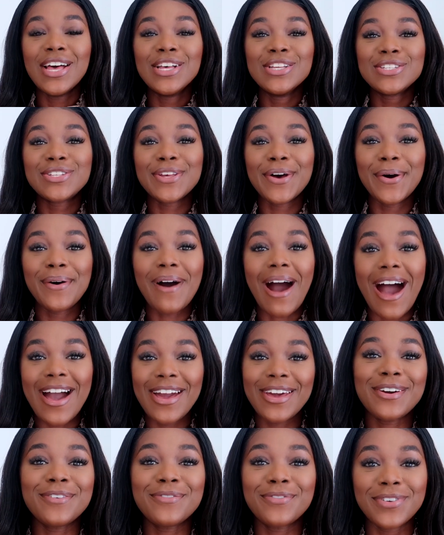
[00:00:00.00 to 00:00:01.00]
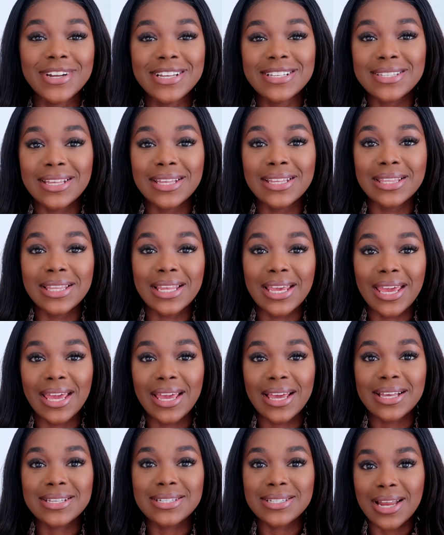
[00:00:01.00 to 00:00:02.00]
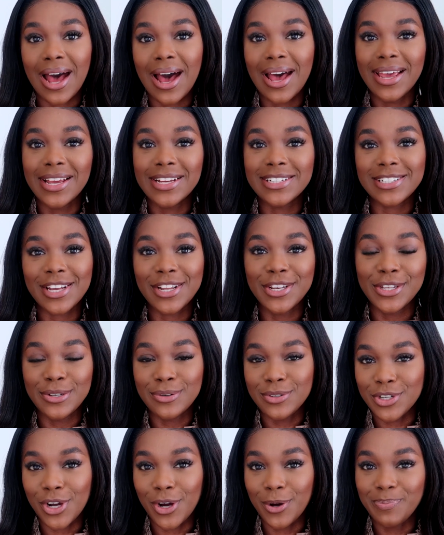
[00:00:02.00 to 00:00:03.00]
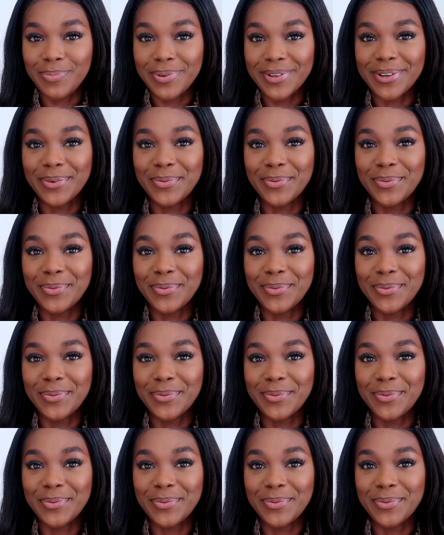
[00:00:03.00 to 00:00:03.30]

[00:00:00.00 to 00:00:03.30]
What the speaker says: So I have recently started a new job,